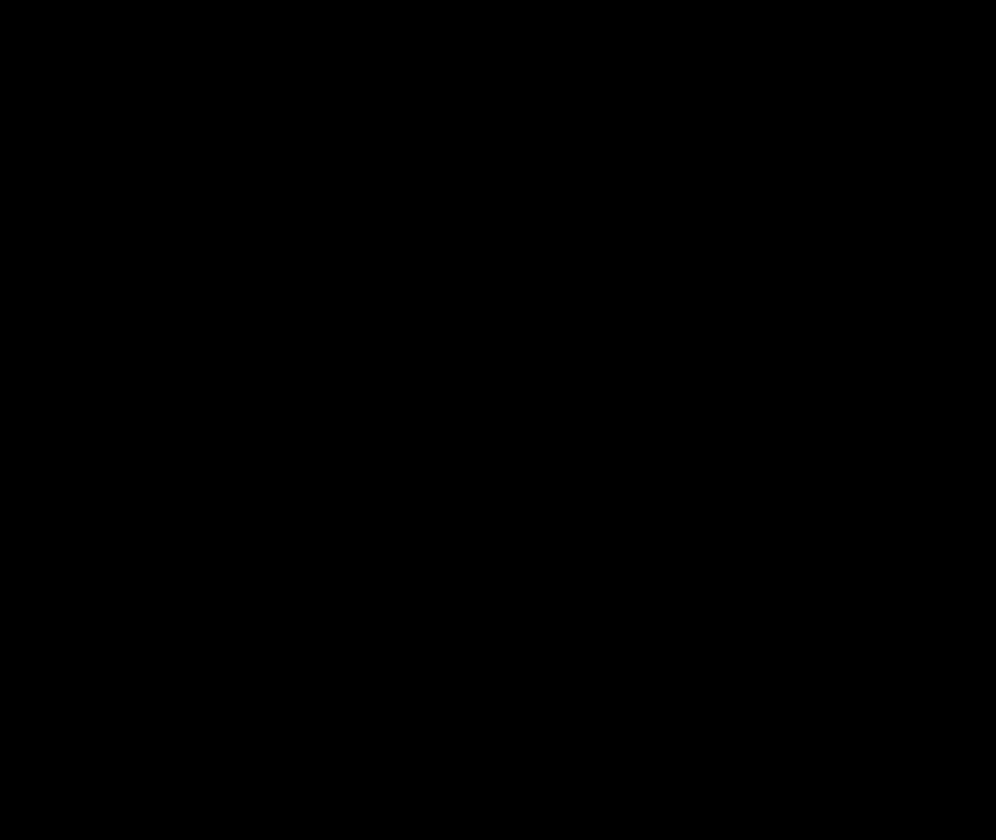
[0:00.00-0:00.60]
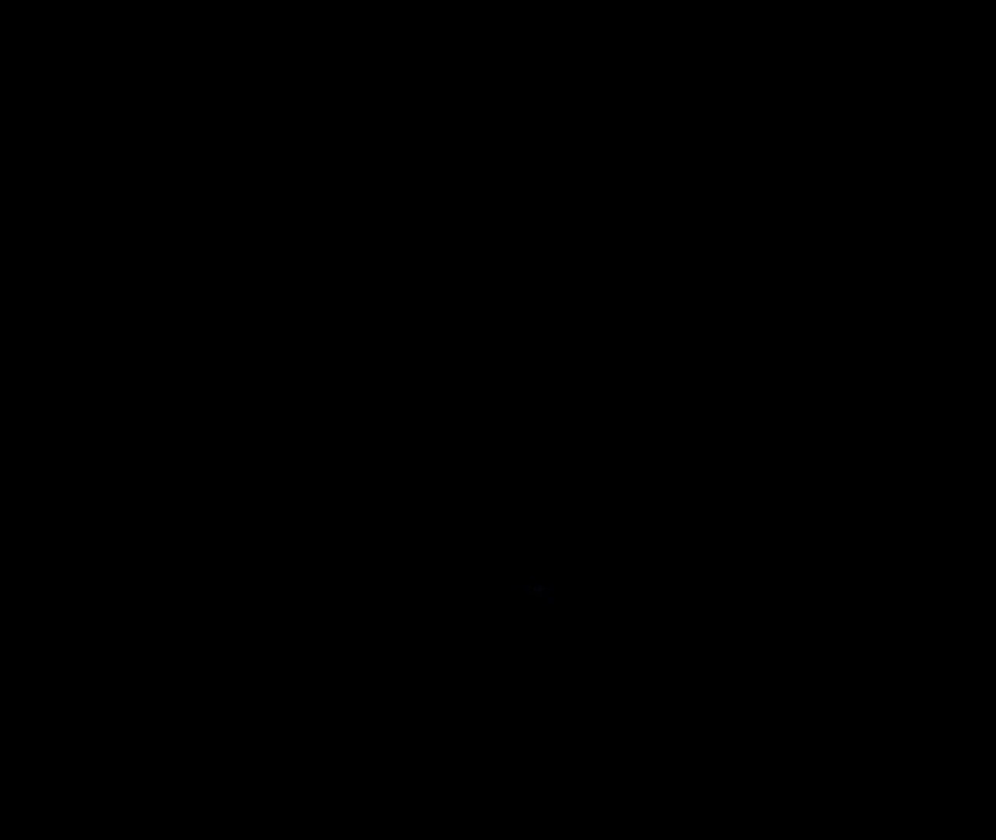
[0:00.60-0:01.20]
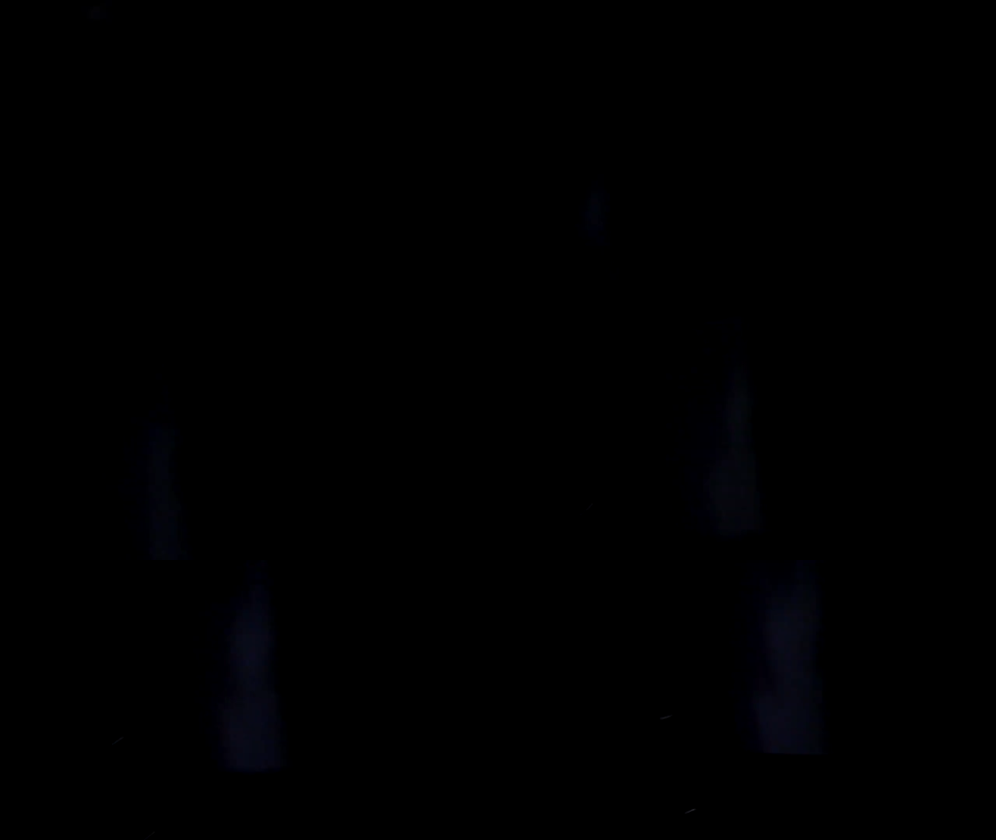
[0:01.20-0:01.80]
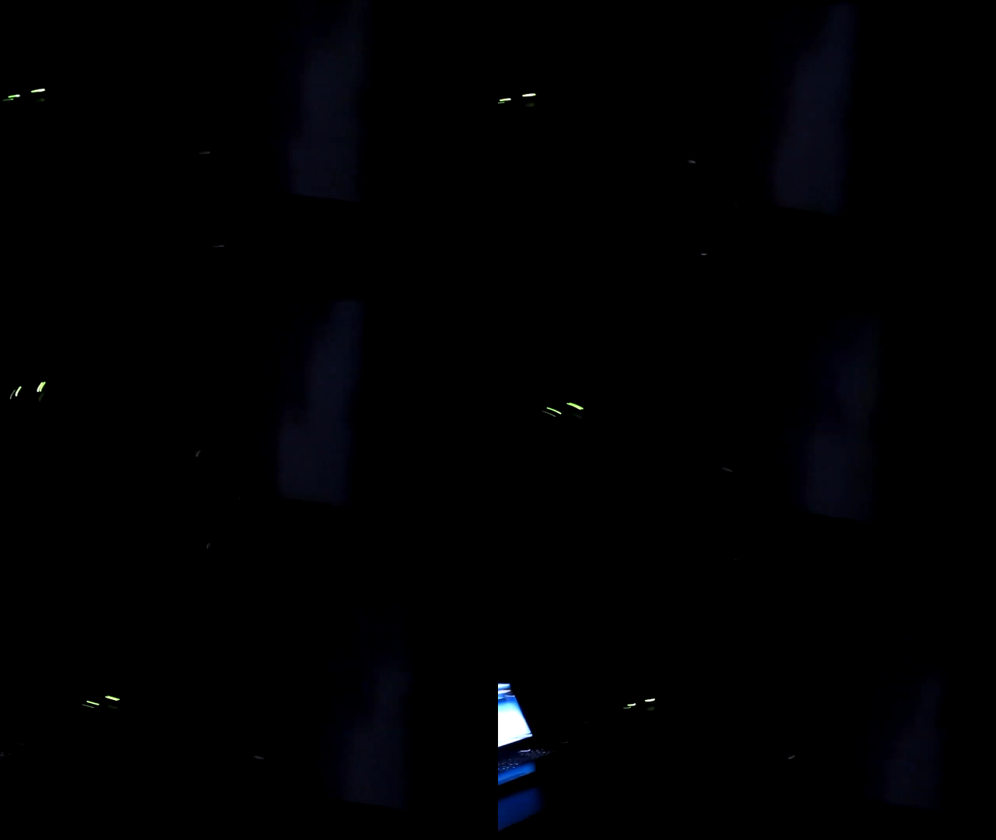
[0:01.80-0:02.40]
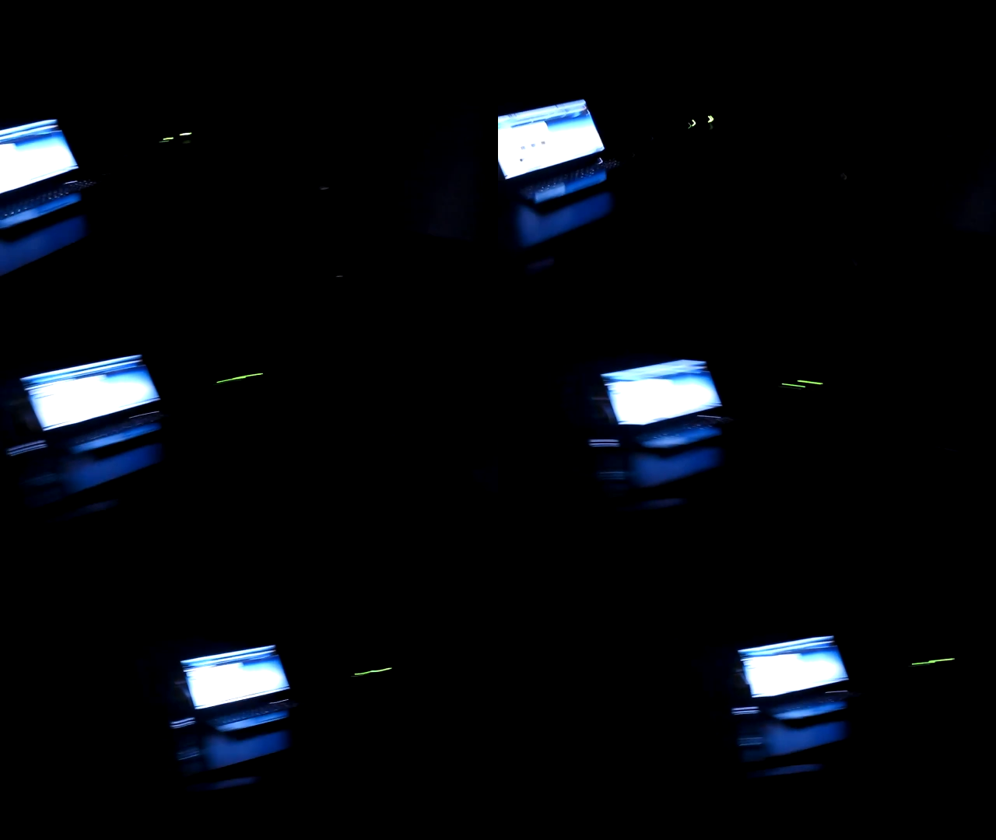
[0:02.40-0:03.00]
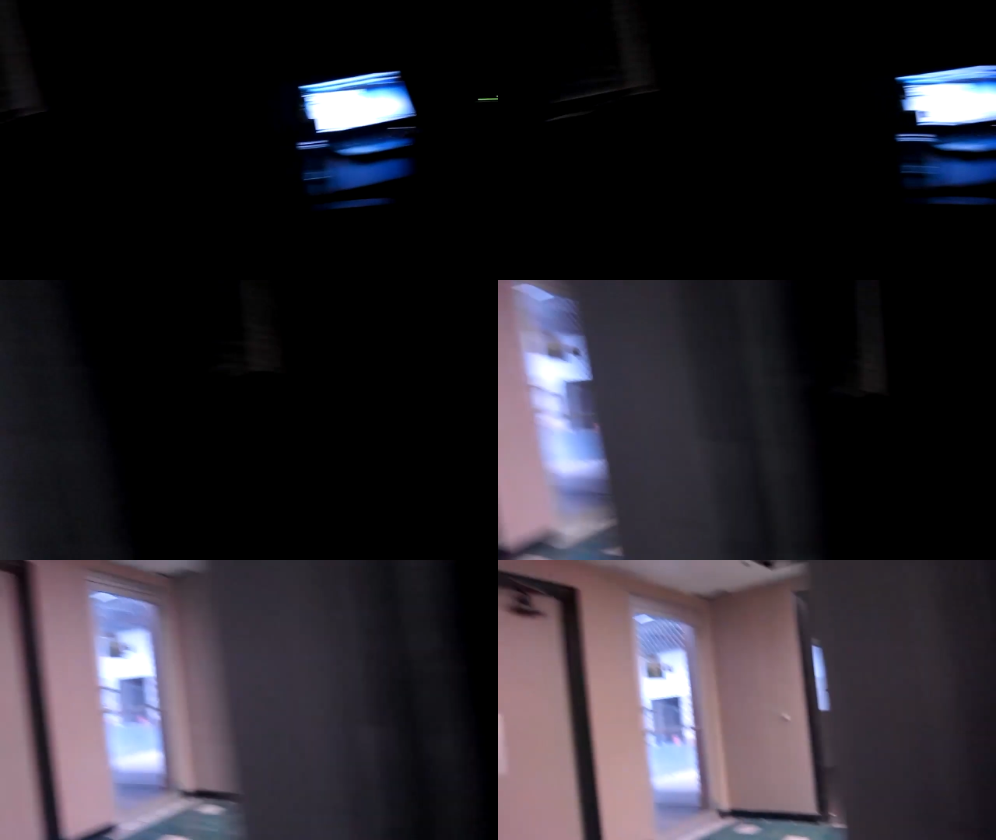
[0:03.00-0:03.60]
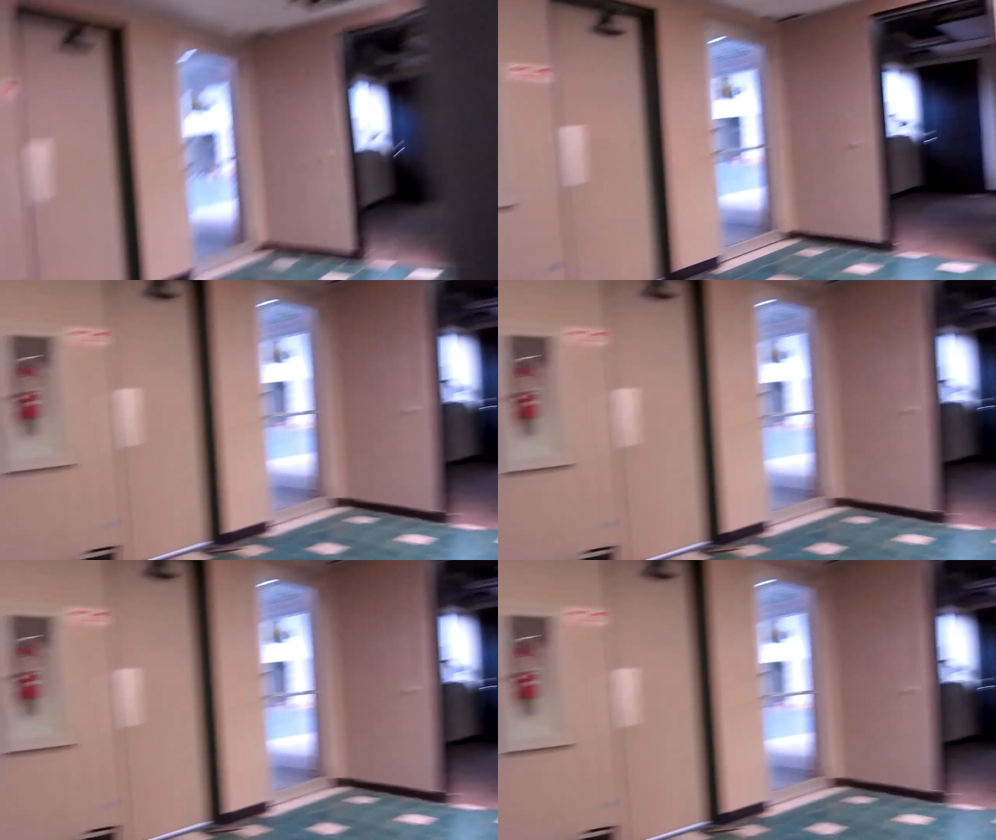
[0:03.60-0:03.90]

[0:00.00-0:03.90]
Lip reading: Nobody's mouth can be seen.